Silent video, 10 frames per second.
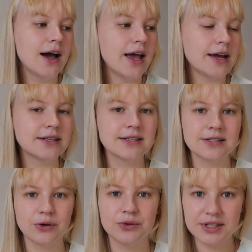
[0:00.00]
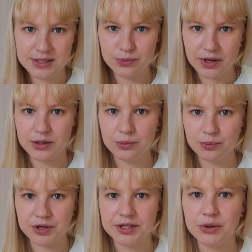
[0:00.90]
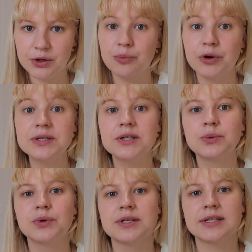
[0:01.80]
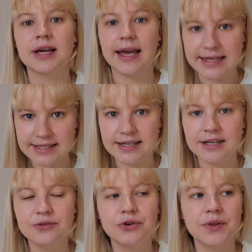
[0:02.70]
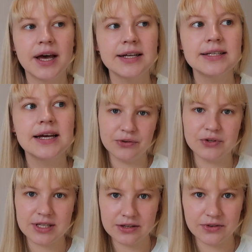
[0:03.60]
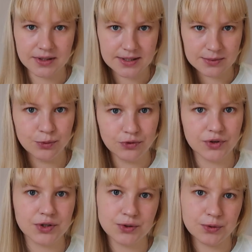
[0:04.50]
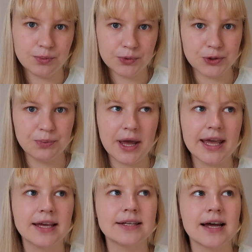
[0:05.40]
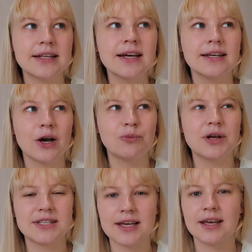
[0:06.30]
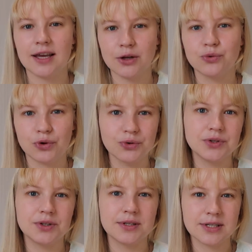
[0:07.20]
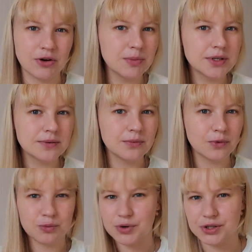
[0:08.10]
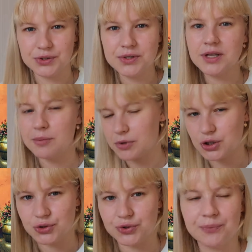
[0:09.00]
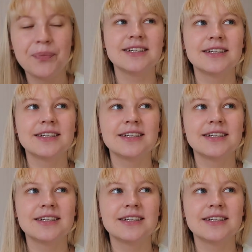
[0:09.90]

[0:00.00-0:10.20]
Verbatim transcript: And so this one particular person was a candidate for that. He was given this movie to, to make it. I think Hayao Miyazaki again wrote the script or produced, I'm not sure.